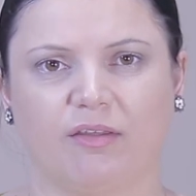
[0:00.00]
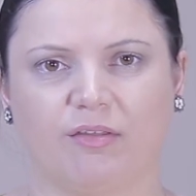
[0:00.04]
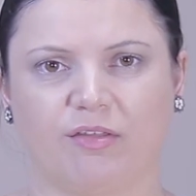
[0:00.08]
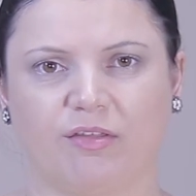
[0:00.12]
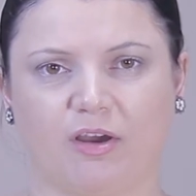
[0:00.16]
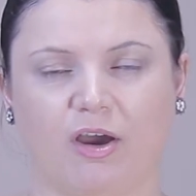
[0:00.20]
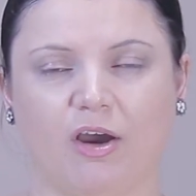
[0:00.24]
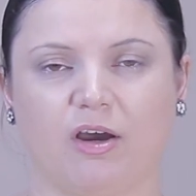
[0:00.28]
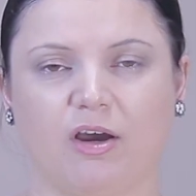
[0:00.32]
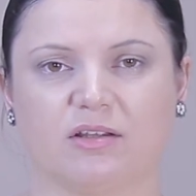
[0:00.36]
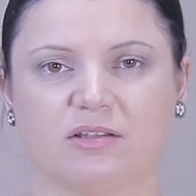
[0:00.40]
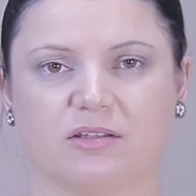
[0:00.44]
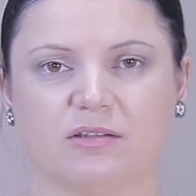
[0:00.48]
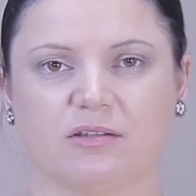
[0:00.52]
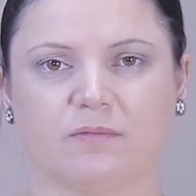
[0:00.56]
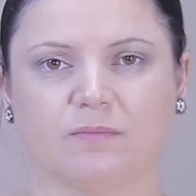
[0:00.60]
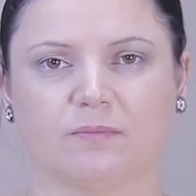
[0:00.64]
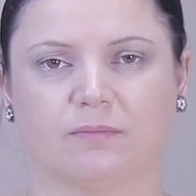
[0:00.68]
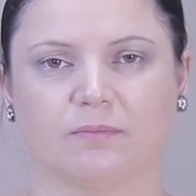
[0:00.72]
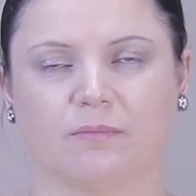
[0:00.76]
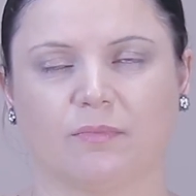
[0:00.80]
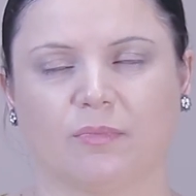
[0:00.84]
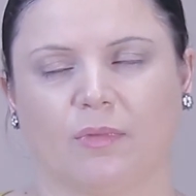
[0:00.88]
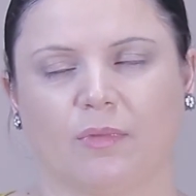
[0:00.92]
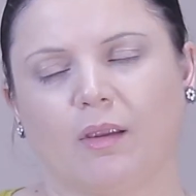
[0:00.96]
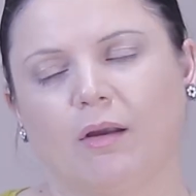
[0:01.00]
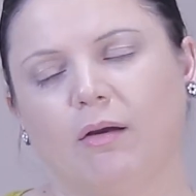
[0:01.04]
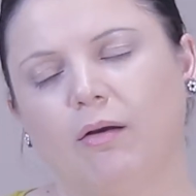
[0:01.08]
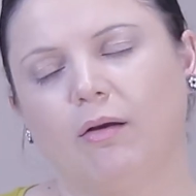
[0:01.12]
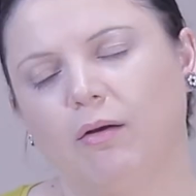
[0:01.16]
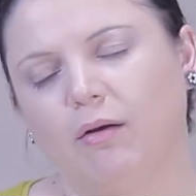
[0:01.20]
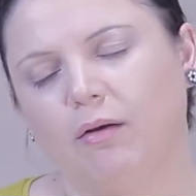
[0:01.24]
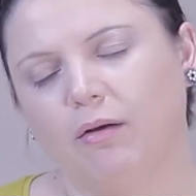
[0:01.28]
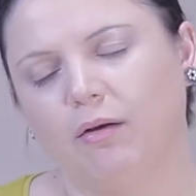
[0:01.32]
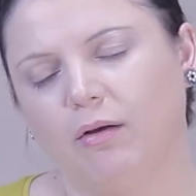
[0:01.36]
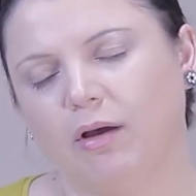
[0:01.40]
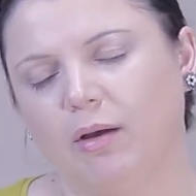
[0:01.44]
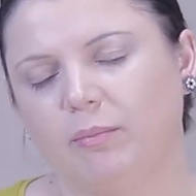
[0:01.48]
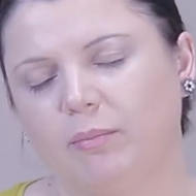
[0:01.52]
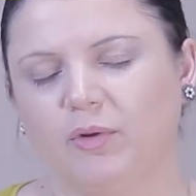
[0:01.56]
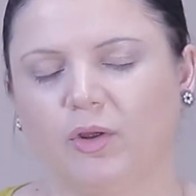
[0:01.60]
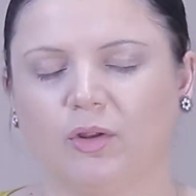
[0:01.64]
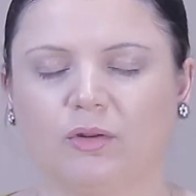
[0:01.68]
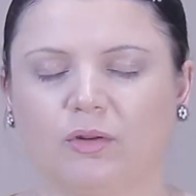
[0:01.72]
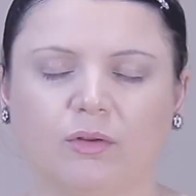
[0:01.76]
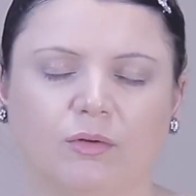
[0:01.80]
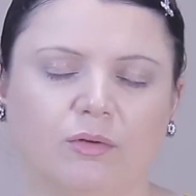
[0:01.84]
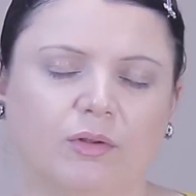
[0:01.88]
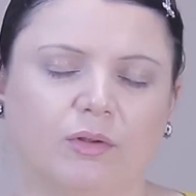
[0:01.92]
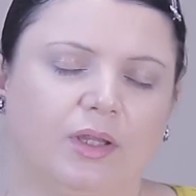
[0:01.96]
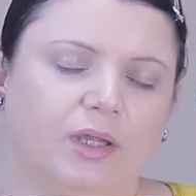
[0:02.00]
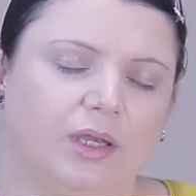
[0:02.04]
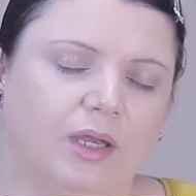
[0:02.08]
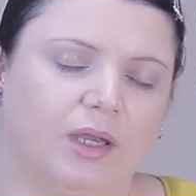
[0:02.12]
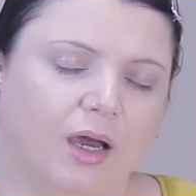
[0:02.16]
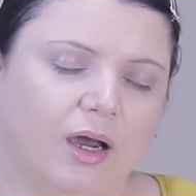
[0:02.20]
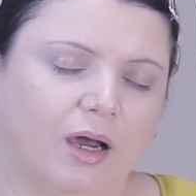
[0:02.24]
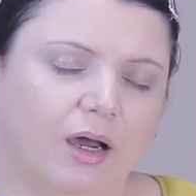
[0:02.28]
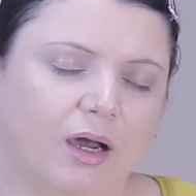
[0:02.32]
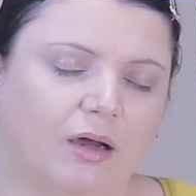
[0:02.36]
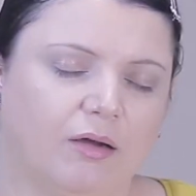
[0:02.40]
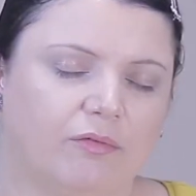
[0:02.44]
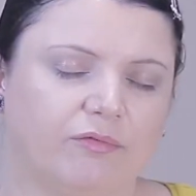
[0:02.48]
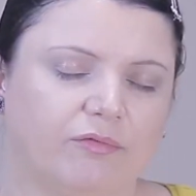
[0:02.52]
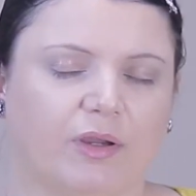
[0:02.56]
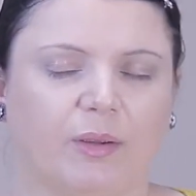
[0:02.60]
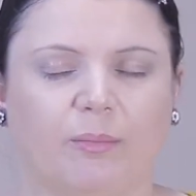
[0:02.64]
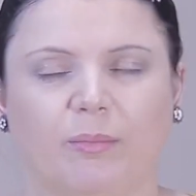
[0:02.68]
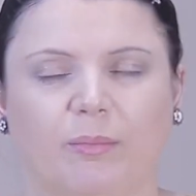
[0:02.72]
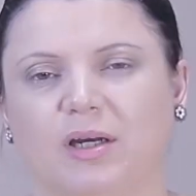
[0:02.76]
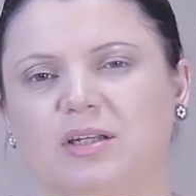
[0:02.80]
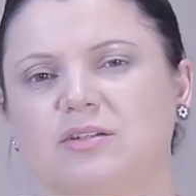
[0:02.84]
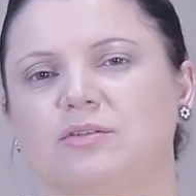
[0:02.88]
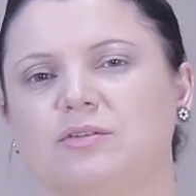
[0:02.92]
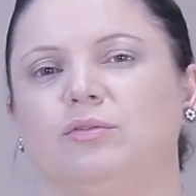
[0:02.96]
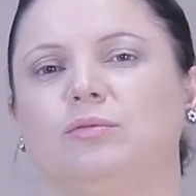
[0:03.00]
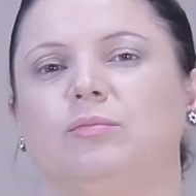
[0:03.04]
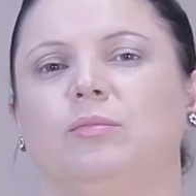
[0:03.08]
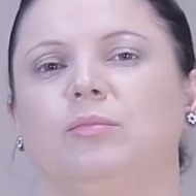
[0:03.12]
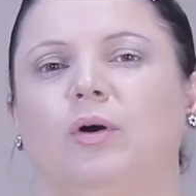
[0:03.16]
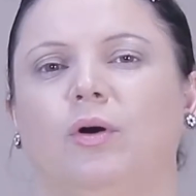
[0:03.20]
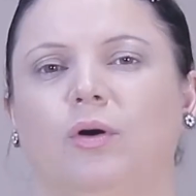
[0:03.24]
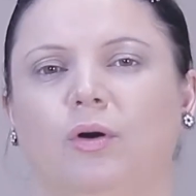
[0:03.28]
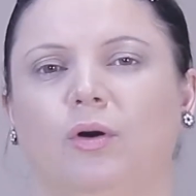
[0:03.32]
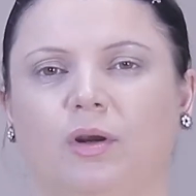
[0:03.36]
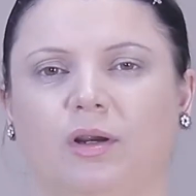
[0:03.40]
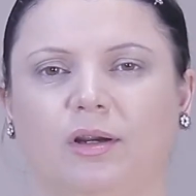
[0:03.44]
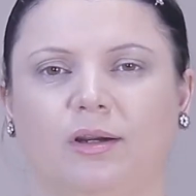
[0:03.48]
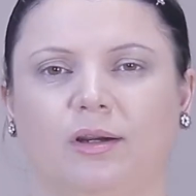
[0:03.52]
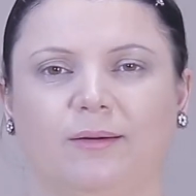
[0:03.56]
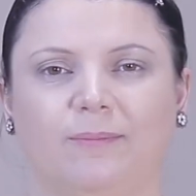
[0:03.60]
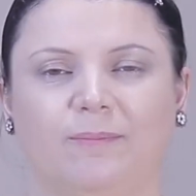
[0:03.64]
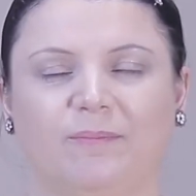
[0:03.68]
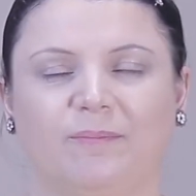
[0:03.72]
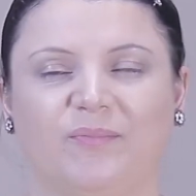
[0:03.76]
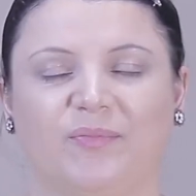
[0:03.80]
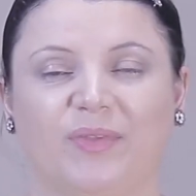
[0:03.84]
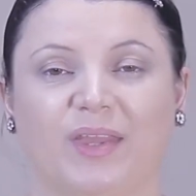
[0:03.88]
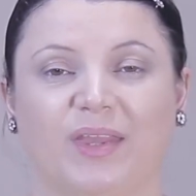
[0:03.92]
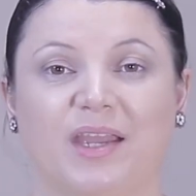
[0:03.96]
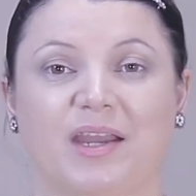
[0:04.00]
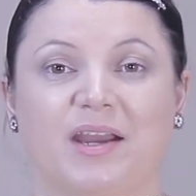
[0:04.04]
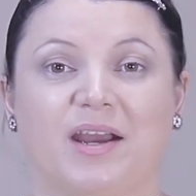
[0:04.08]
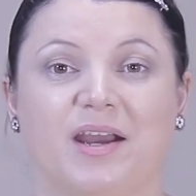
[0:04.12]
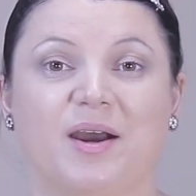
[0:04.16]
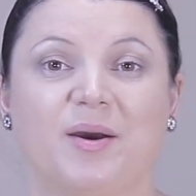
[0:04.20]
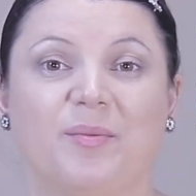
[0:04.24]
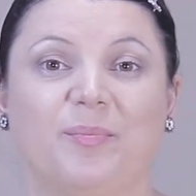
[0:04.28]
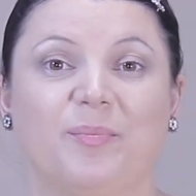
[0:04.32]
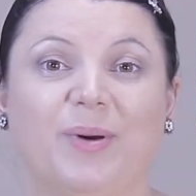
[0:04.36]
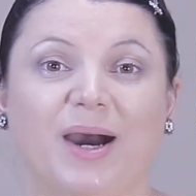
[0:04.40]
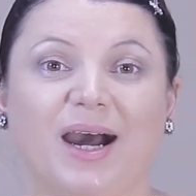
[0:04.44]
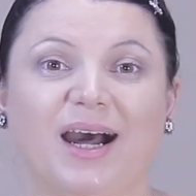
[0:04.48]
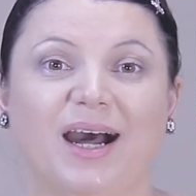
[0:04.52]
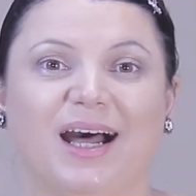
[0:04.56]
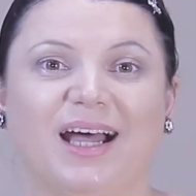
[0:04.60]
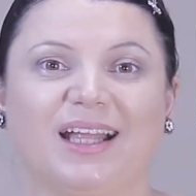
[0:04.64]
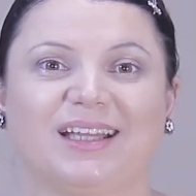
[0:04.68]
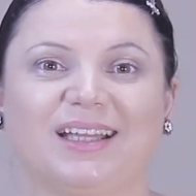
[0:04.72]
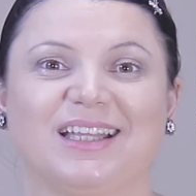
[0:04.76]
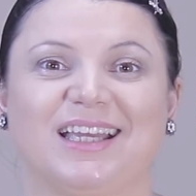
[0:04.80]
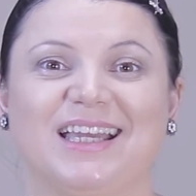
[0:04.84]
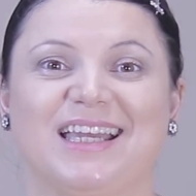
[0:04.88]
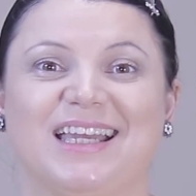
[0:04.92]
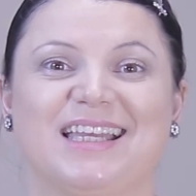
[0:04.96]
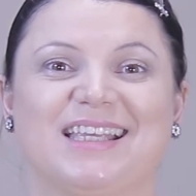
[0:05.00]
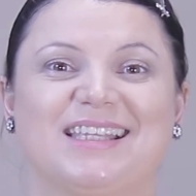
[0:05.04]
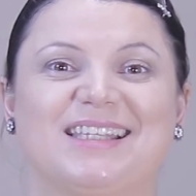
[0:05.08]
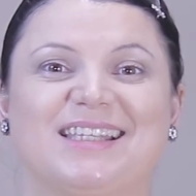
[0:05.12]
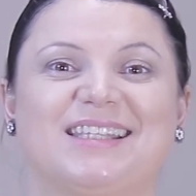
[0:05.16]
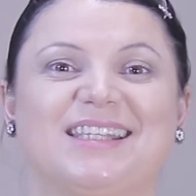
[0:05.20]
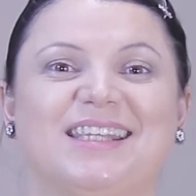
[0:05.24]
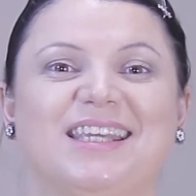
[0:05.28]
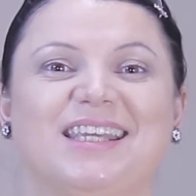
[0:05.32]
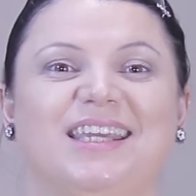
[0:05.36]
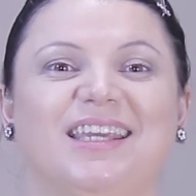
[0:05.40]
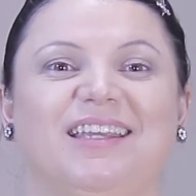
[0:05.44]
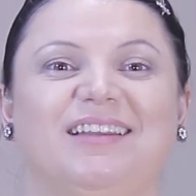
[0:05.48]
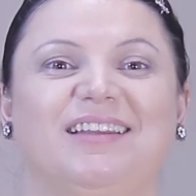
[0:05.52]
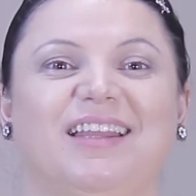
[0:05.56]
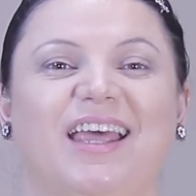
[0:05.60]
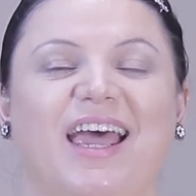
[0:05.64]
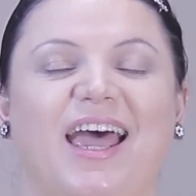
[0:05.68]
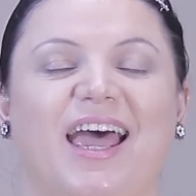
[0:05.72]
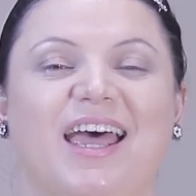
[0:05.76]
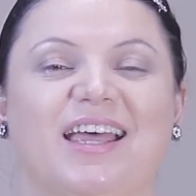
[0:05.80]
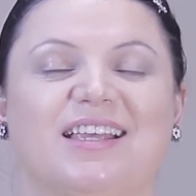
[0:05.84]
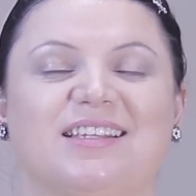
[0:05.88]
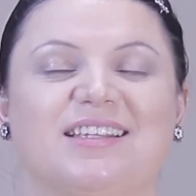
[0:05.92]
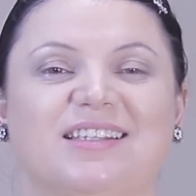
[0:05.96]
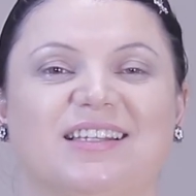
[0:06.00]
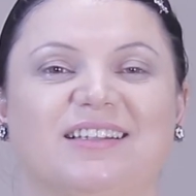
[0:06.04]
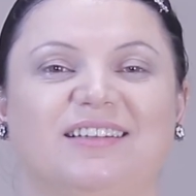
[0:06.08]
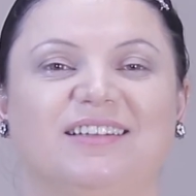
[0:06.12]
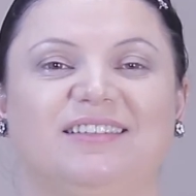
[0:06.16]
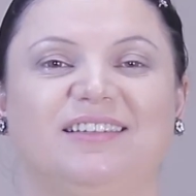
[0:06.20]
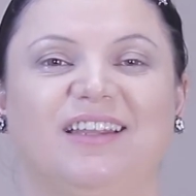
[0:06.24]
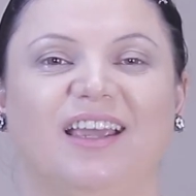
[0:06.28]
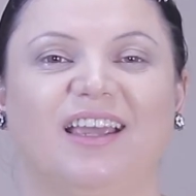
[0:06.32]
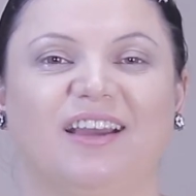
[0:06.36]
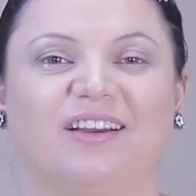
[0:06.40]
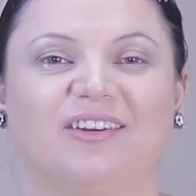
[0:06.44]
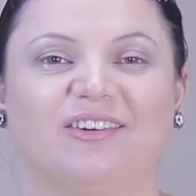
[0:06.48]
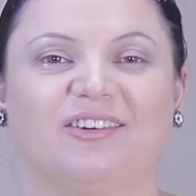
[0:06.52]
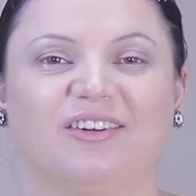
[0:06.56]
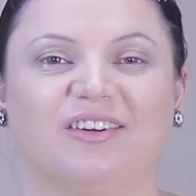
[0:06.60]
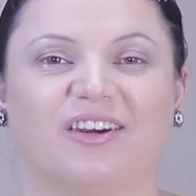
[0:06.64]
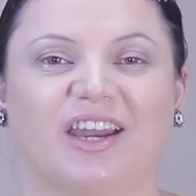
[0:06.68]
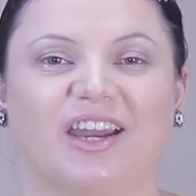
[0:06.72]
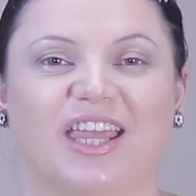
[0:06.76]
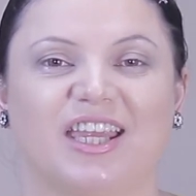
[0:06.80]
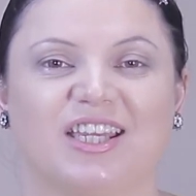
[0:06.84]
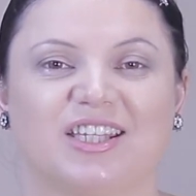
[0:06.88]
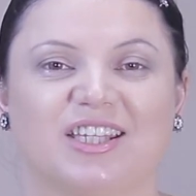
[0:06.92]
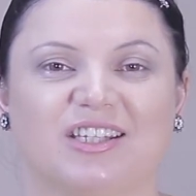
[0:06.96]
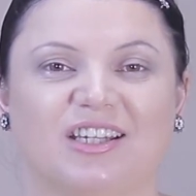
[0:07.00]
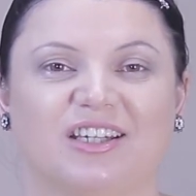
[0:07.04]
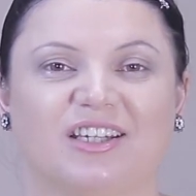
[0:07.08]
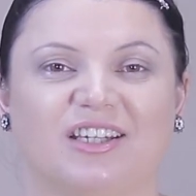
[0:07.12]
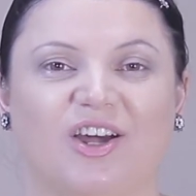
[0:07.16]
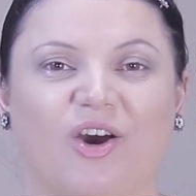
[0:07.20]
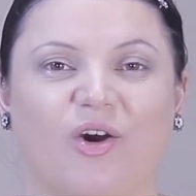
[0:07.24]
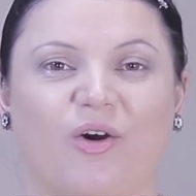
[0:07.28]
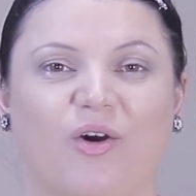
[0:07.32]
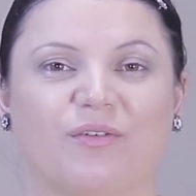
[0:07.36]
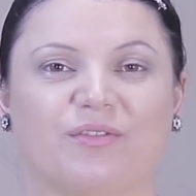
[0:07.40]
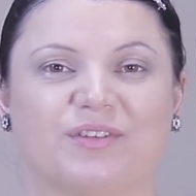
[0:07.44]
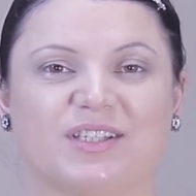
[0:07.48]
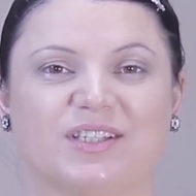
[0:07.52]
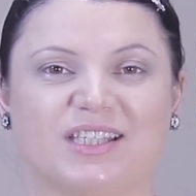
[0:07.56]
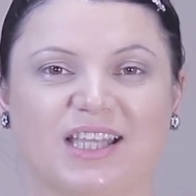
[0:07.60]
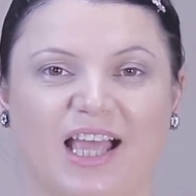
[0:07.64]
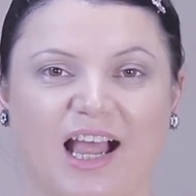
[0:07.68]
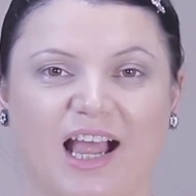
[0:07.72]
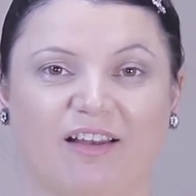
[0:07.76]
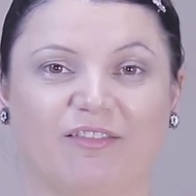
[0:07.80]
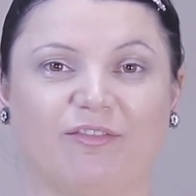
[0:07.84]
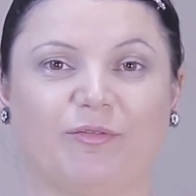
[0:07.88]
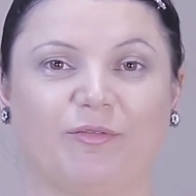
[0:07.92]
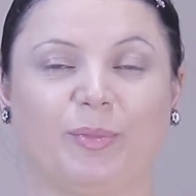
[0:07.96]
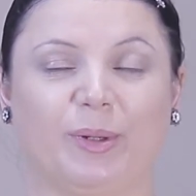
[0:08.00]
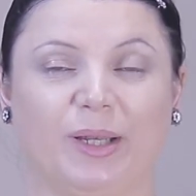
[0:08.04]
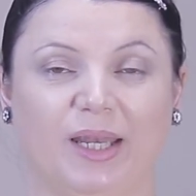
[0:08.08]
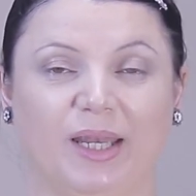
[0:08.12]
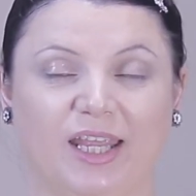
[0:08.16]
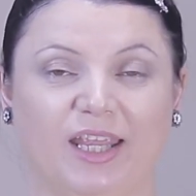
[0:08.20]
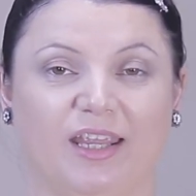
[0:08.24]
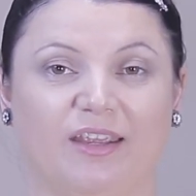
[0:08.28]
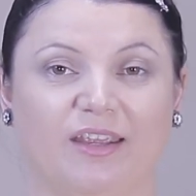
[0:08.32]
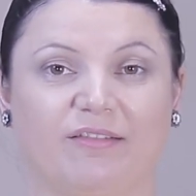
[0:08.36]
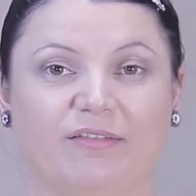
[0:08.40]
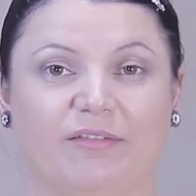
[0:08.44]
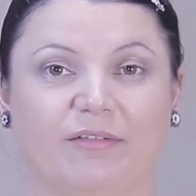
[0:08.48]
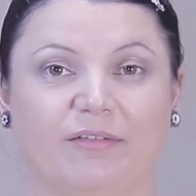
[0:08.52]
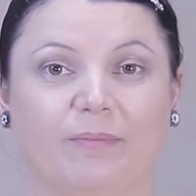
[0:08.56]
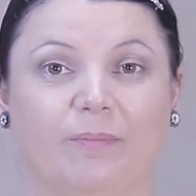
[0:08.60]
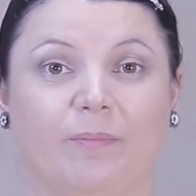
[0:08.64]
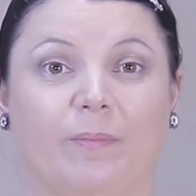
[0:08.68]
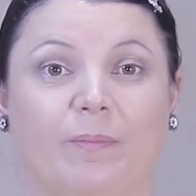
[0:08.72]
thoughts. Oh, I'm not good enough, I must do more. But see it as a declaration of self-belief.